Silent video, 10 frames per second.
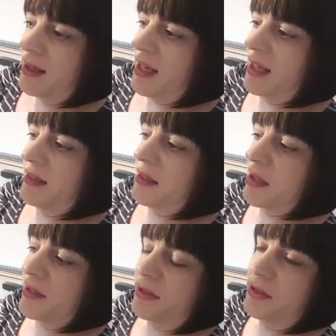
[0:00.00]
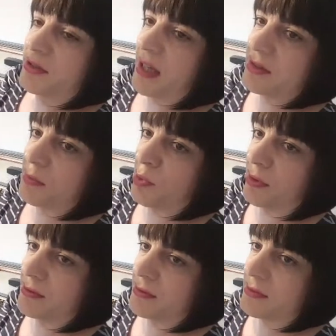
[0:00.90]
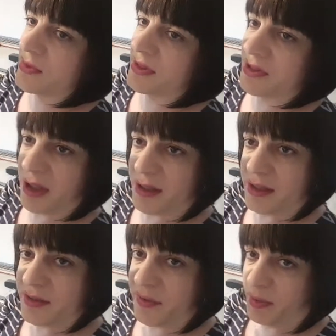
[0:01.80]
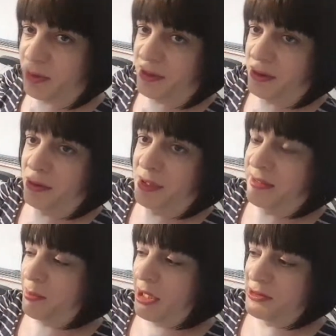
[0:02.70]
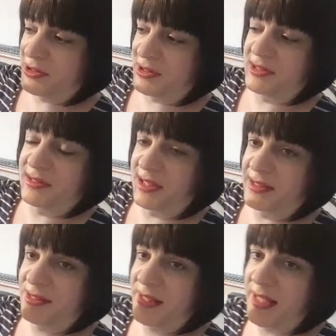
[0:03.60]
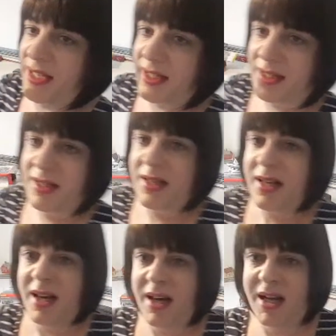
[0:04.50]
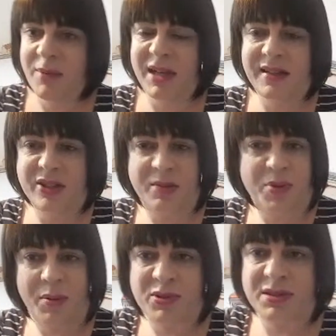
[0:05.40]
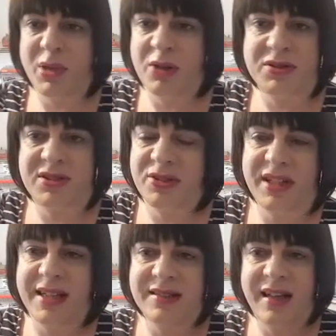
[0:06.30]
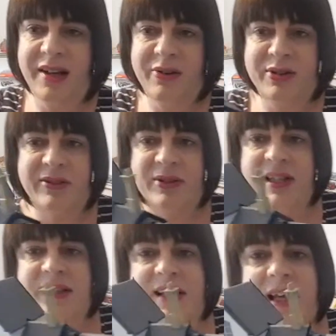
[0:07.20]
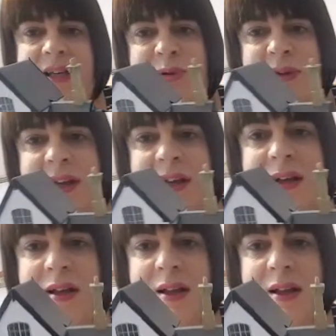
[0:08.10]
and then I can use that to put the signage for Mildenhall and the posters and things like that. And you've probably got some posters on the end there, on the end gable there.